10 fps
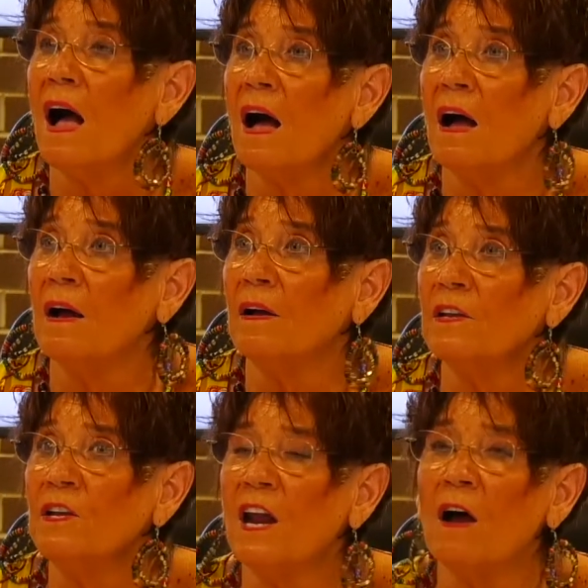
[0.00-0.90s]

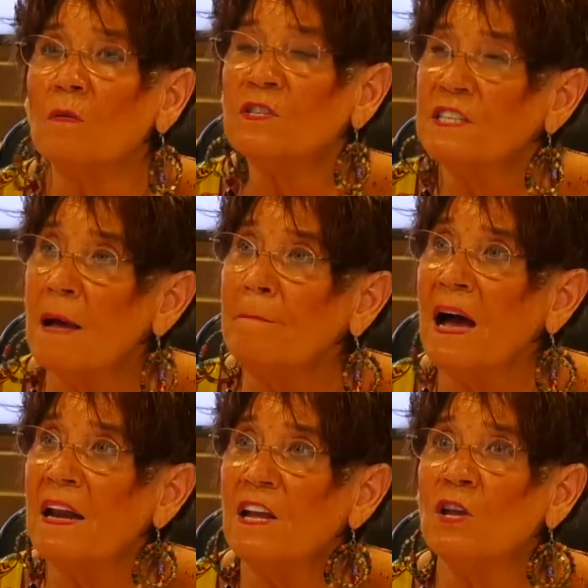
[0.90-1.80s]

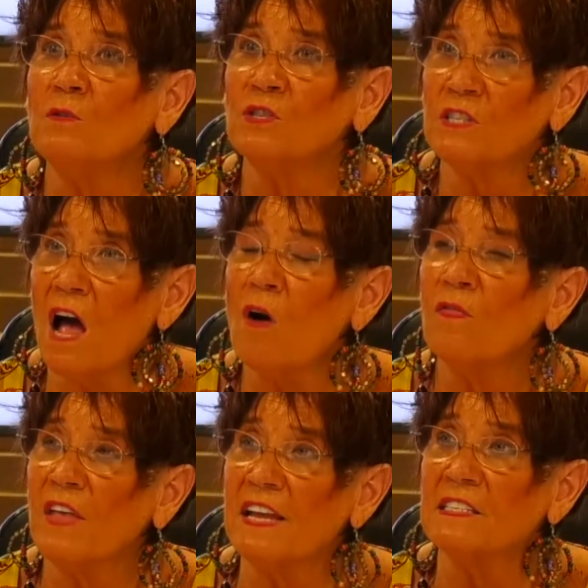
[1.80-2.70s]
Somebody who saw
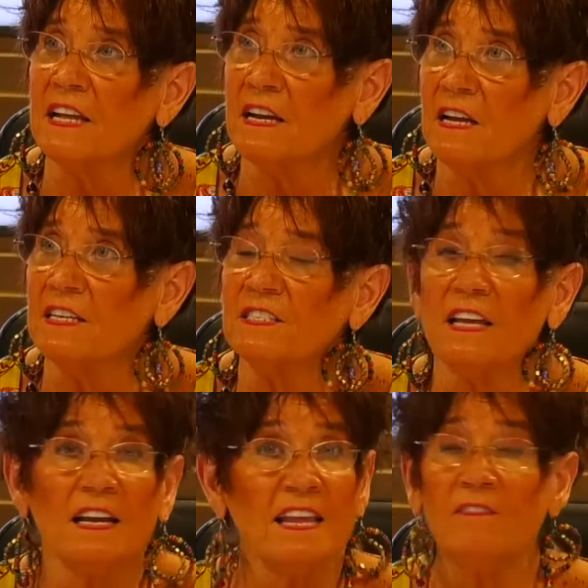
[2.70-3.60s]
things in us
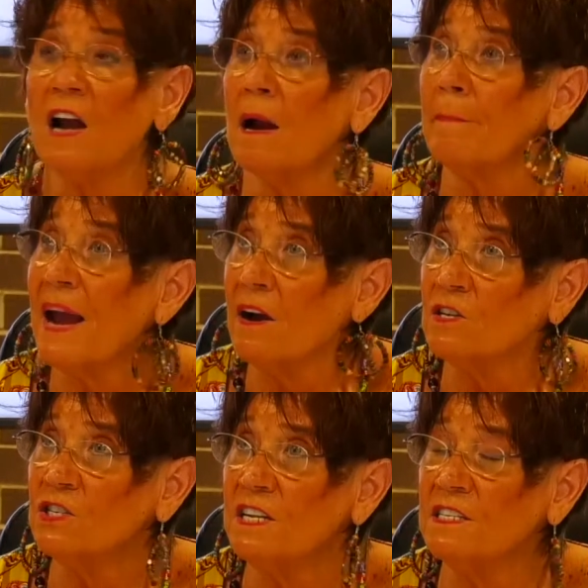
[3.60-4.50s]
that even our
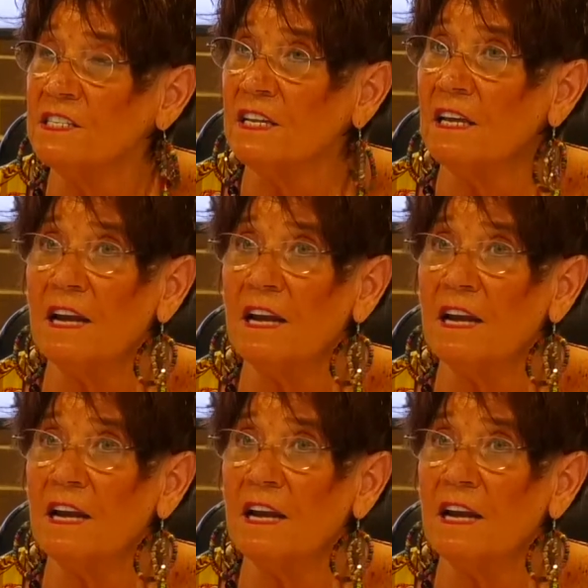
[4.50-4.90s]
parents didn't see.